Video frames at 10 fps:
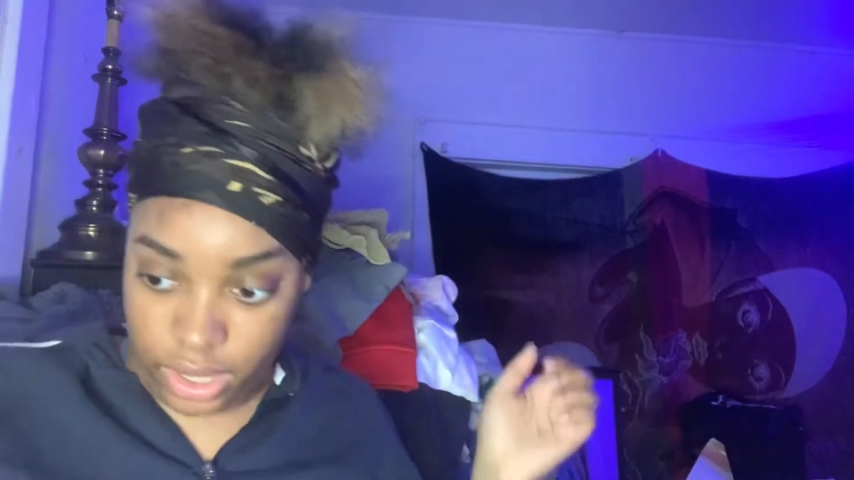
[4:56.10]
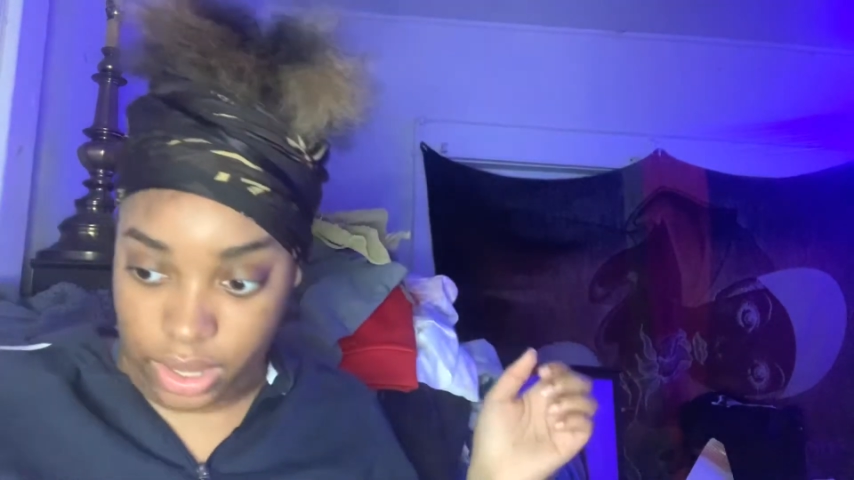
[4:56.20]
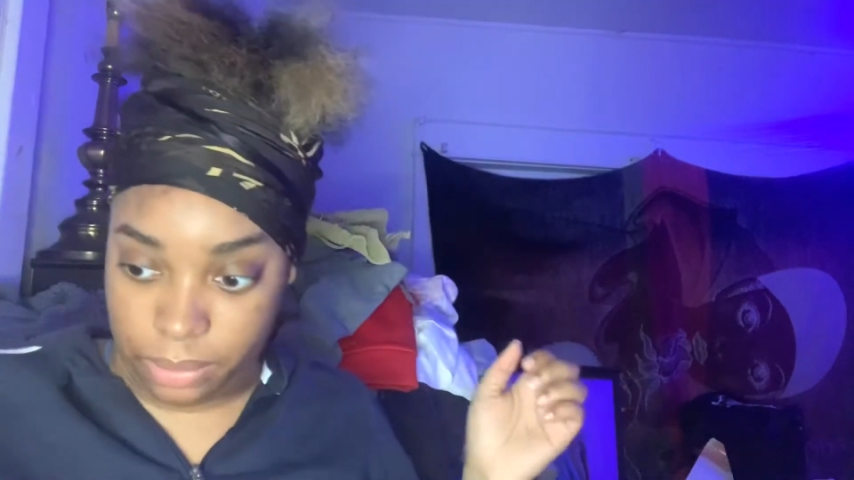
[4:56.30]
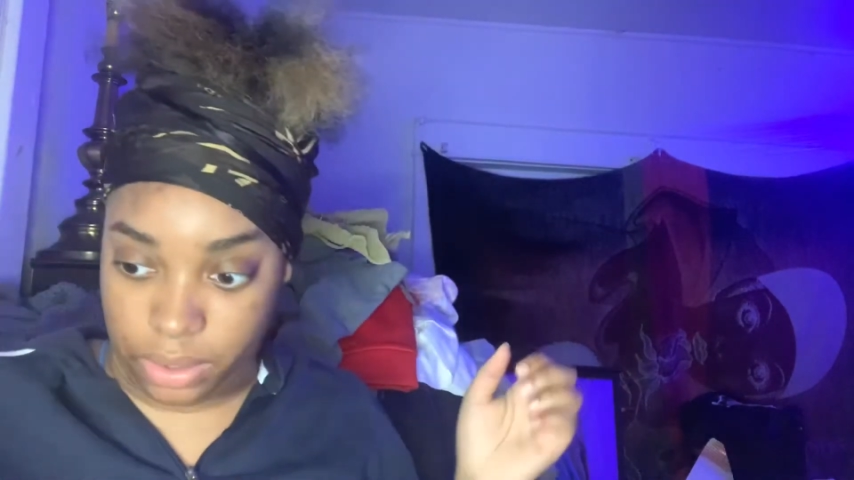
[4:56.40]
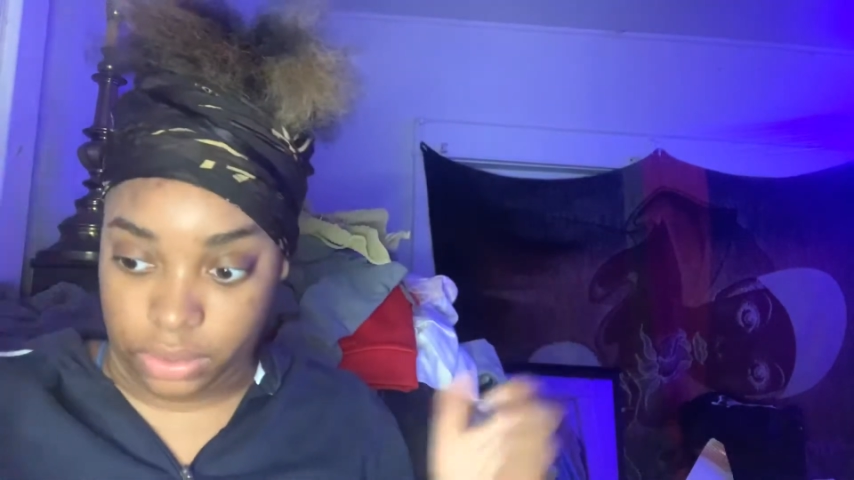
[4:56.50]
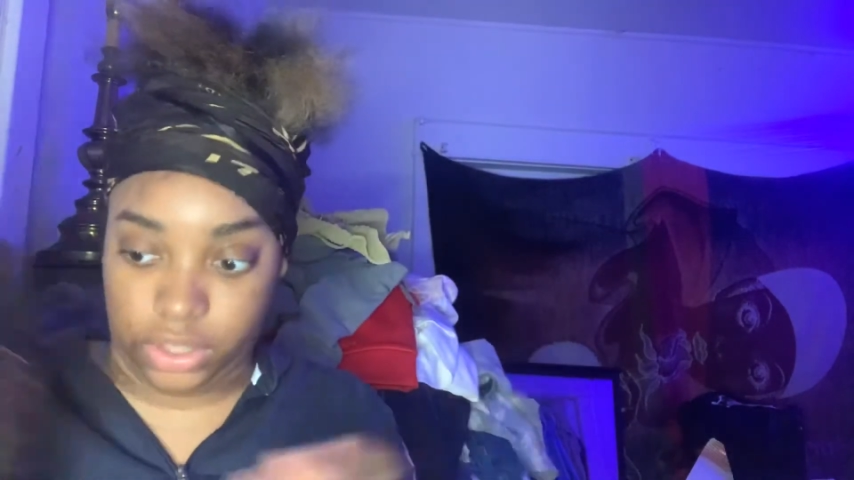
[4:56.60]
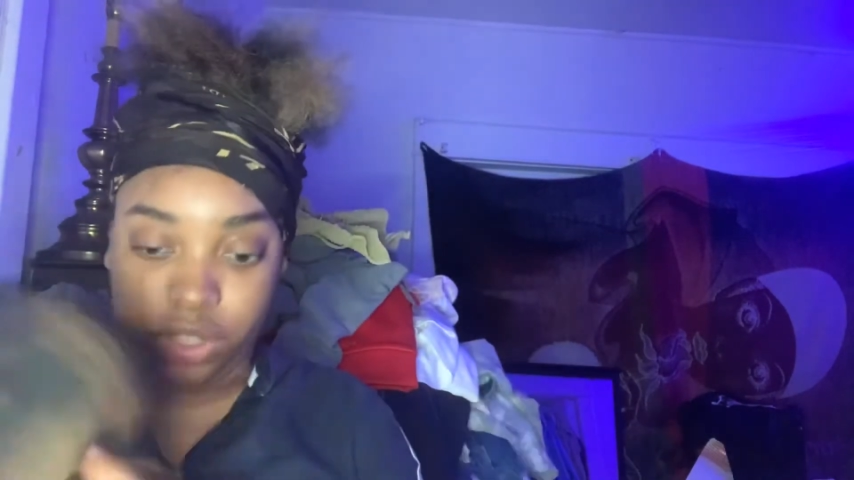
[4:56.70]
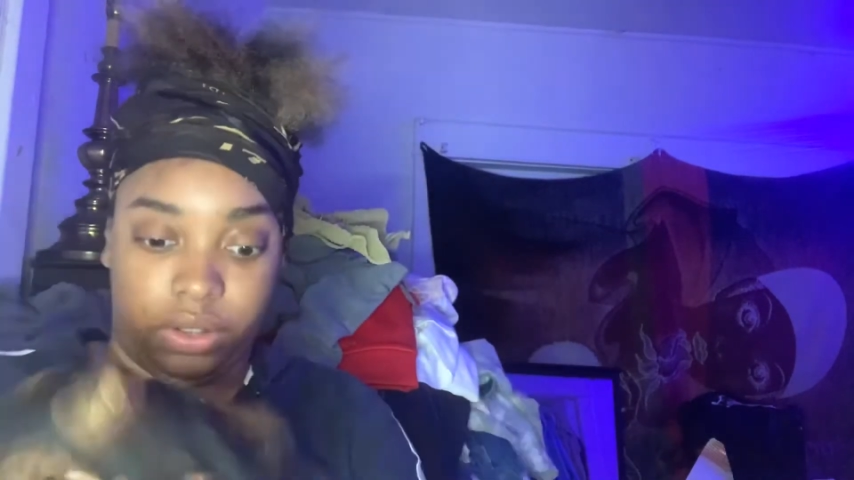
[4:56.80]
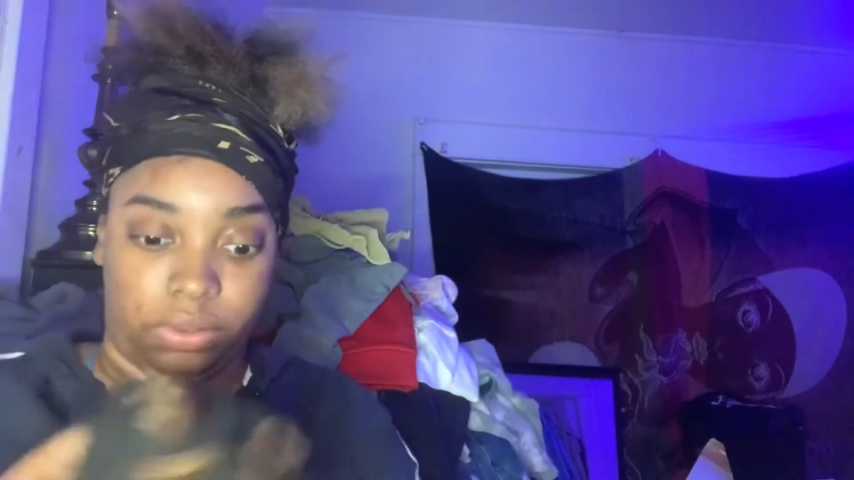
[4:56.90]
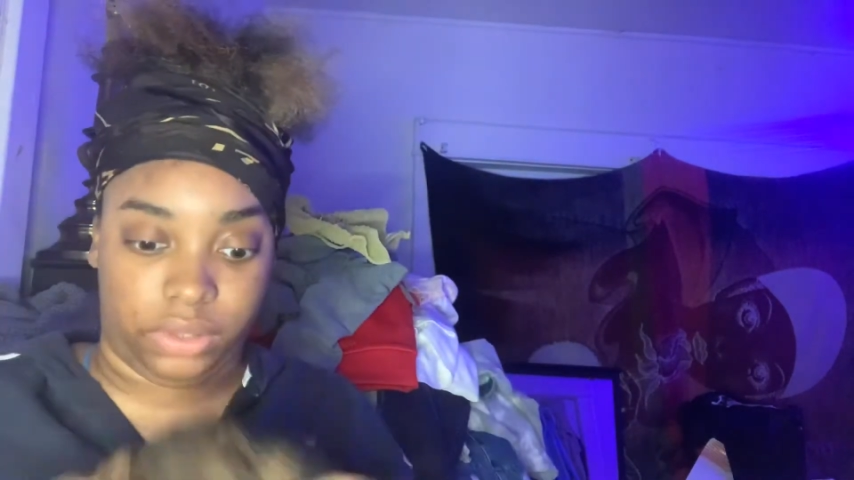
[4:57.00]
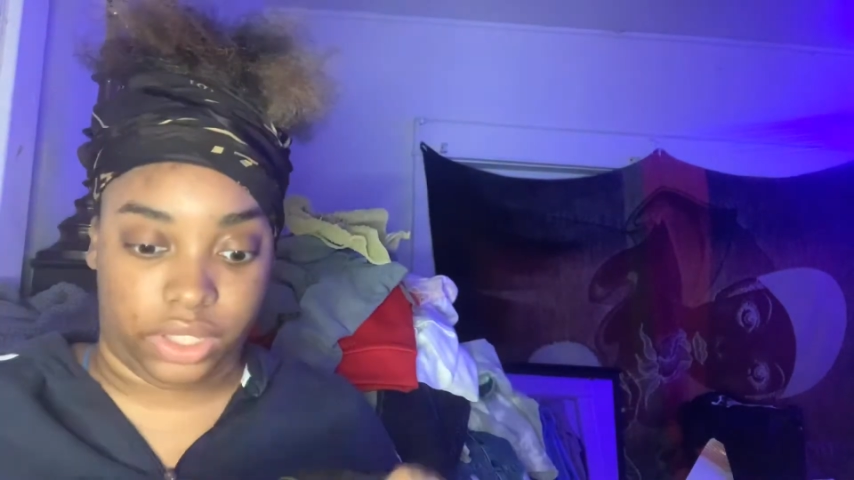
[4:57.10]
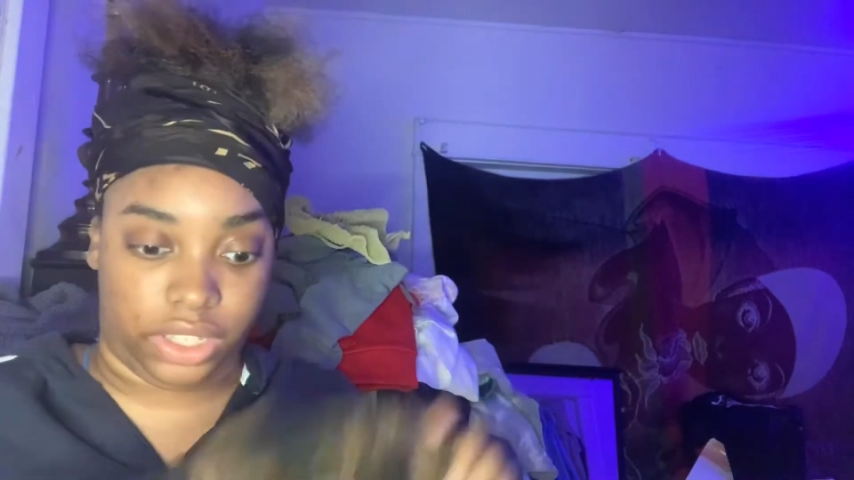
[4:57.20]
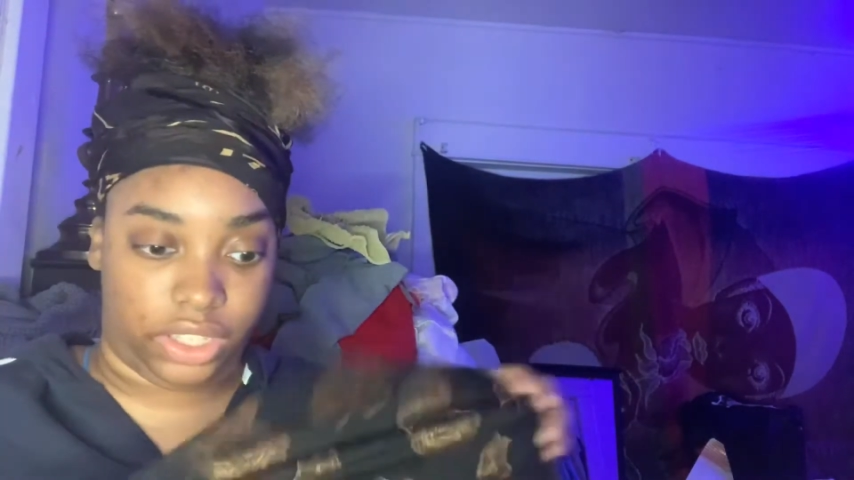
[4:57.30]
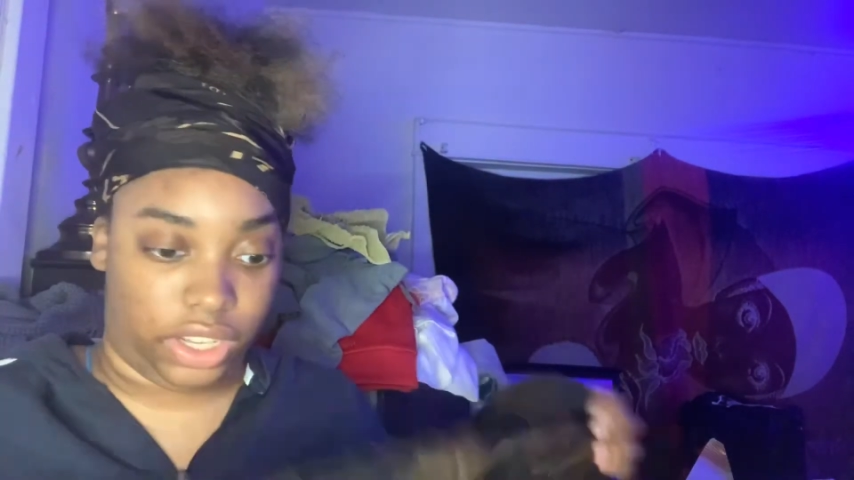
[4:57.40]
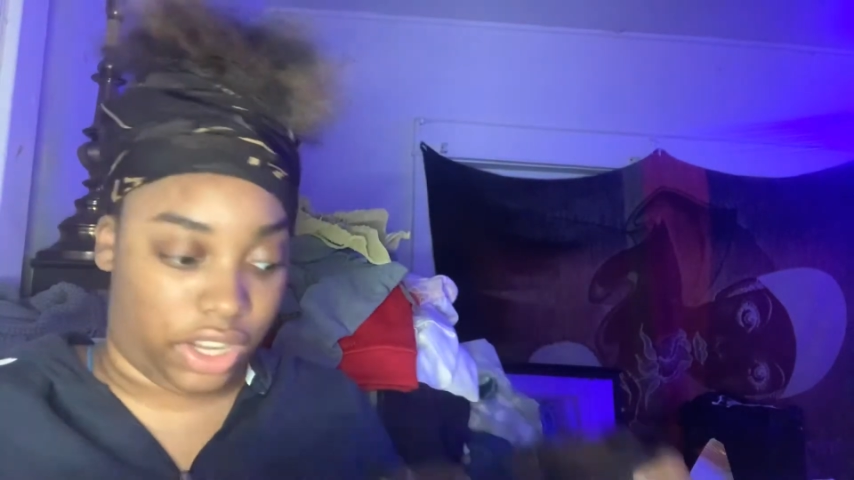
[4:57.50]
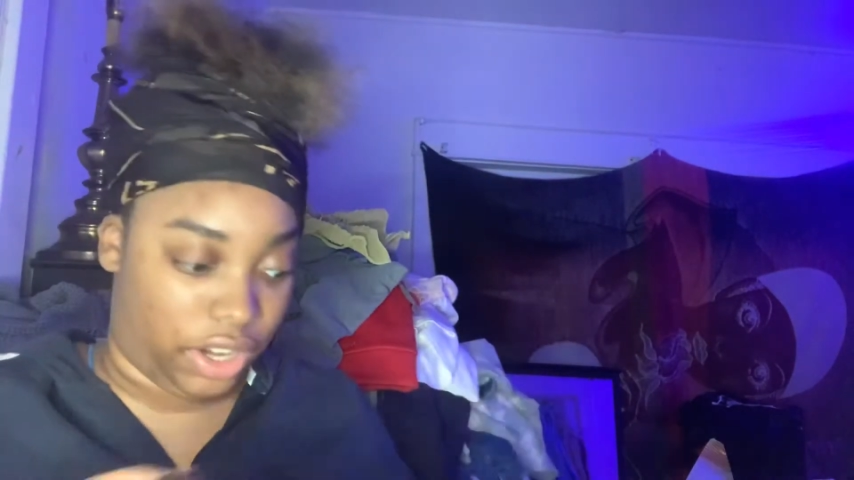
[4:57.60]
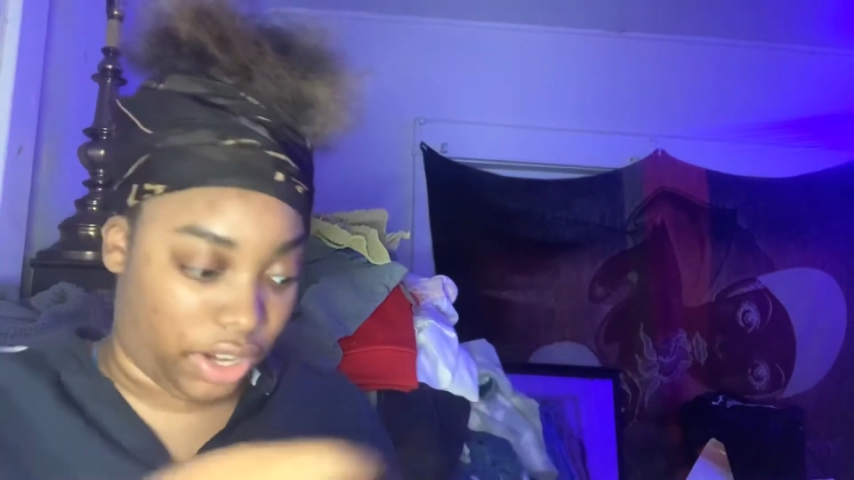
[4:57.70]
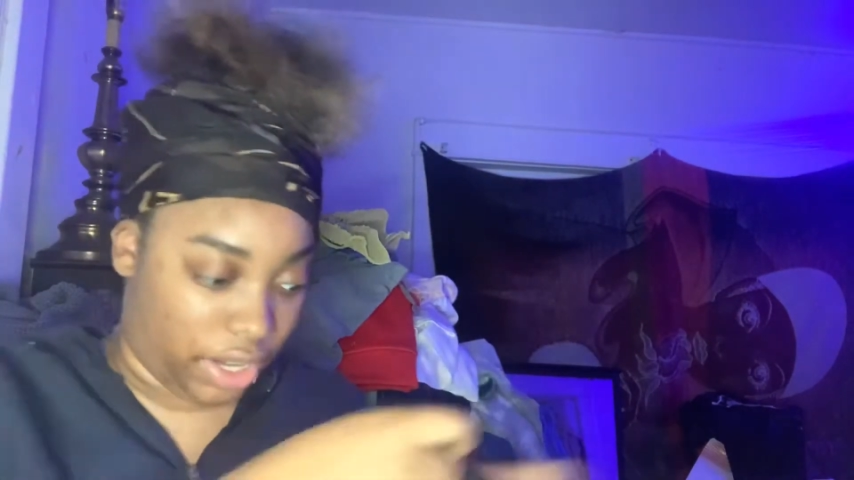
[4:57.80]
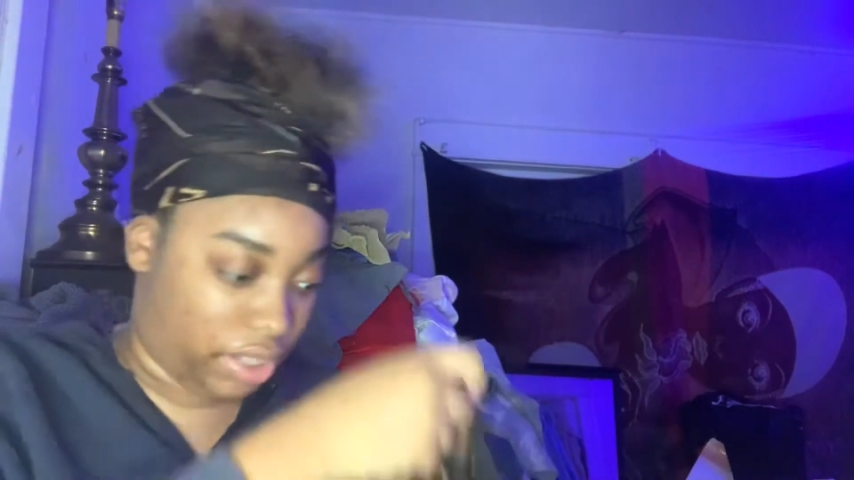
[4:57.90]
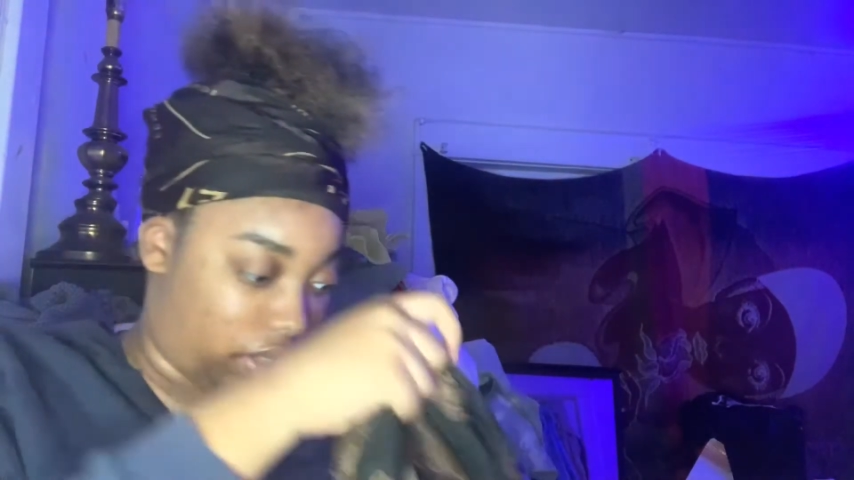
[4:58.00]
I put on two to secure
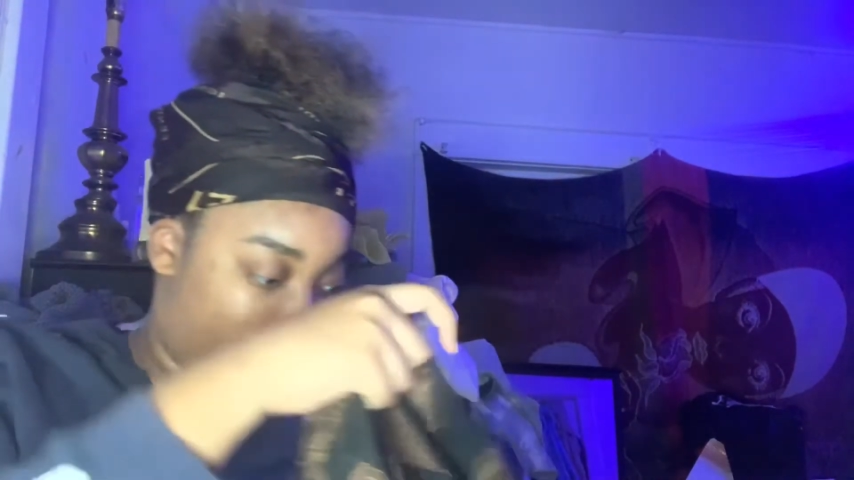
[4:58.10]
it.